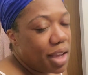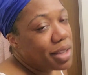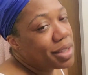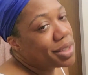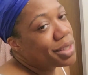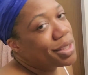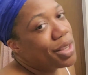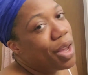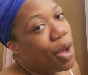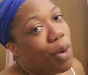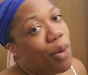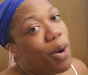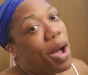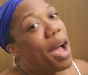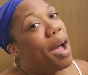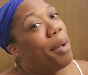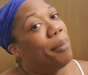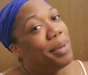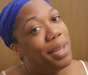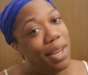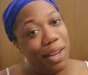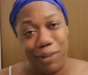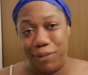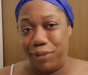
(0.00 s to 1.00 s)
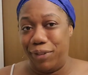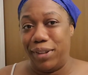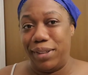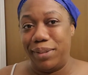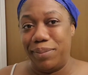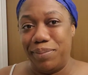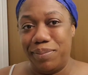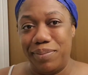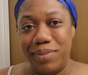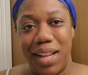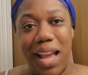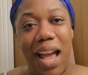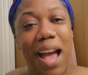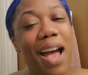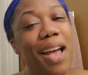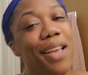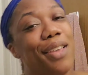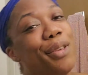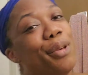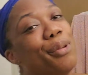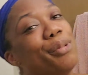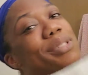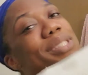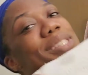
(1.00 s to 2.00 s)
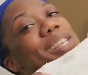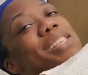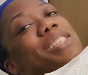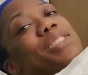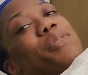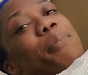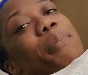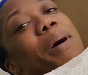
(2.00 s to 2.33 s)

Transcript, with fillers: So I'm different. I use this